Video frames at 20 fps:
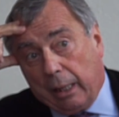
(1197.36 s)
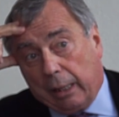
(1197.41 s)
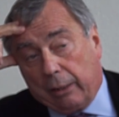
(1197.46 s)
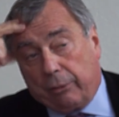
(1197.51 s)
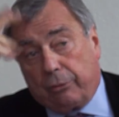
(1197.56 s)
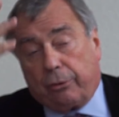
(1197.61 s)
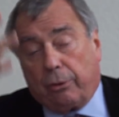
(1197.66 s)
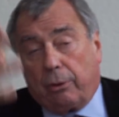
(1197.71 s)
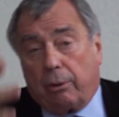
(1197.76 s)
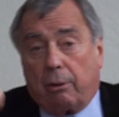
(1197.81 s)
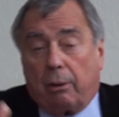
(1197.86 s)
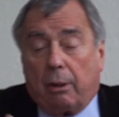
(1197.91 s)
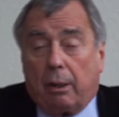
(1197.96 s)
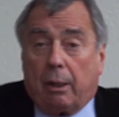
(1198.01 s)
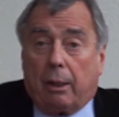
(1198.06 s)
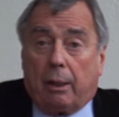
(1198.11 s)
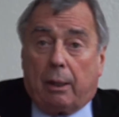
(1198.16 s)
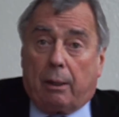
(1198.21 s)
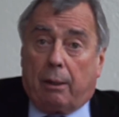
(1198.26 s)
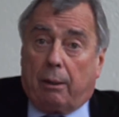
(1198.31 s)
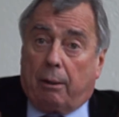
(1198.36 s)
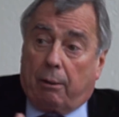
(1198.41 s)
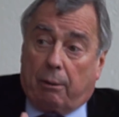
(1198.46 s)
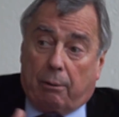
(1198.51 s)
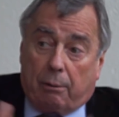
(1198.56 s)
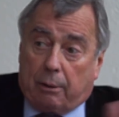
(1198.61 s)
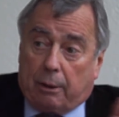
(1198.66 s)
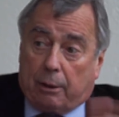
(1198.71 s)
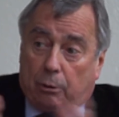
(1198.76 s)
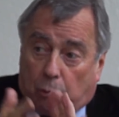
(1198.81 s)
And
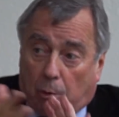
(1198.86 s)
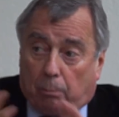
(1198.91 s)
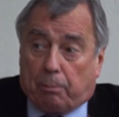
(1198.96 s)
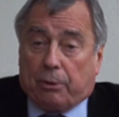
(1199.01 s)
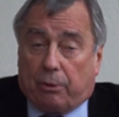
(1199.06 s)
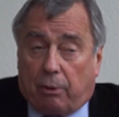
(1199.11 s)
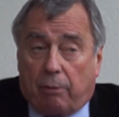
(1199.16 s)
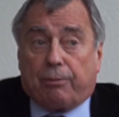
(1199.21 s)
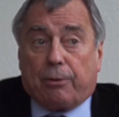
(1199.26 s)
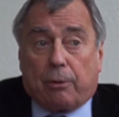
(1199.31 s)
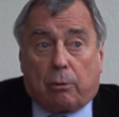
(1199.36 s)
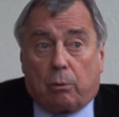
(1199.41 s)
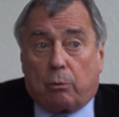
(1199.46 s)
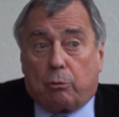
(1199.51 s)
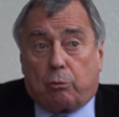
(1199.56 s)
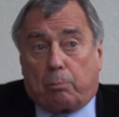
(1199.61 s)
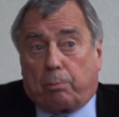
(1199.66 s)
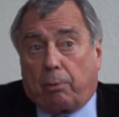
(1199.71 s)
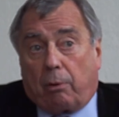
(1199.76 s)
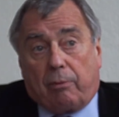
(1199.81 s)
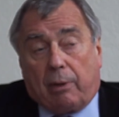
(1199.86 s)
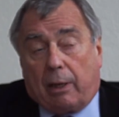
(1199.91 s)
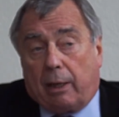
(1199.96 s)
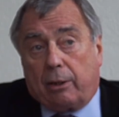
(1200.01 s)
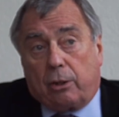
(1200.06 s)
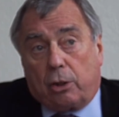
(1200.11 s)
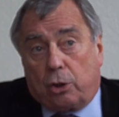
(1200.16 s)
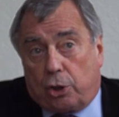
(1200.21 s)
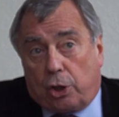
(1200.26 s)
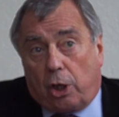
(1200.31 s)
it will be difficult to
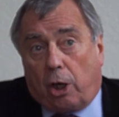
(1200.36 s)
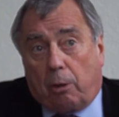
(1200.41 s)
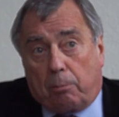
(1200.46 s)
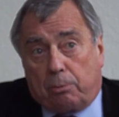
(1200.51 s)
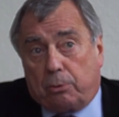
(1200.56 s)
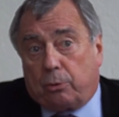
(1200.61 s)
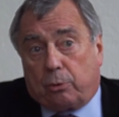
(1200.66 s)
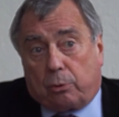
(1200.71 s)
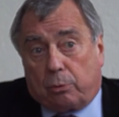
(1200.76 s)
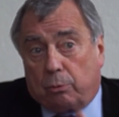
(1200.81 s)
provide jobs